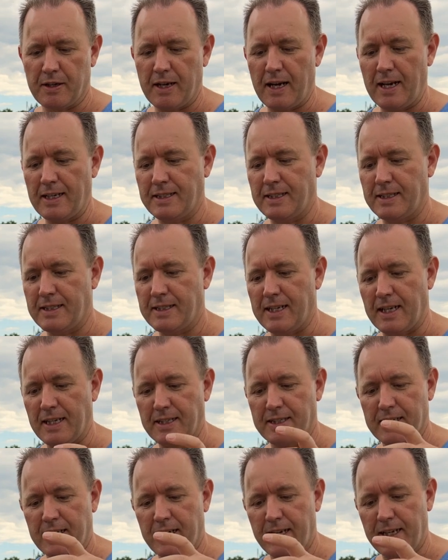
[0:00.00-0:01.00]
as it
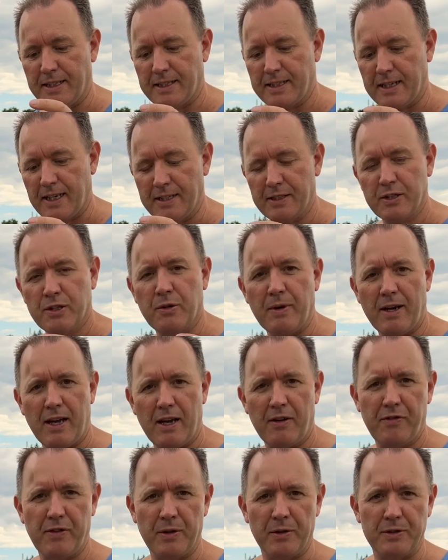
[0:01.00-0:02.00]
says, it's a
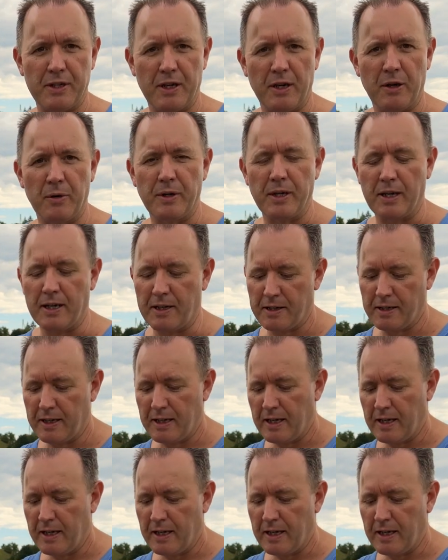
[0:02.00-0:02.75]
square filter holder.